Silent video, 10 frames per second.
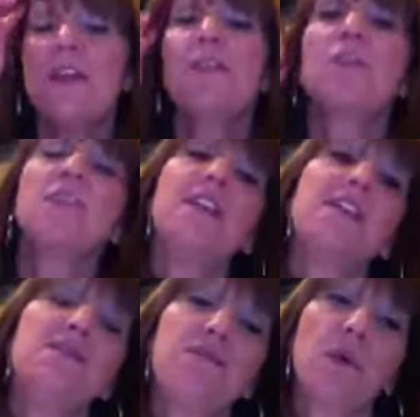
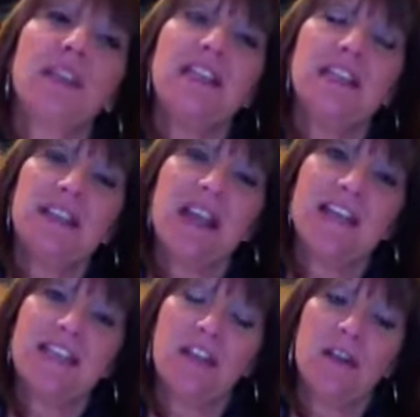13th, 14th,
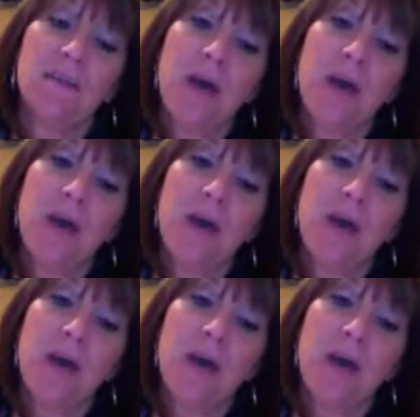until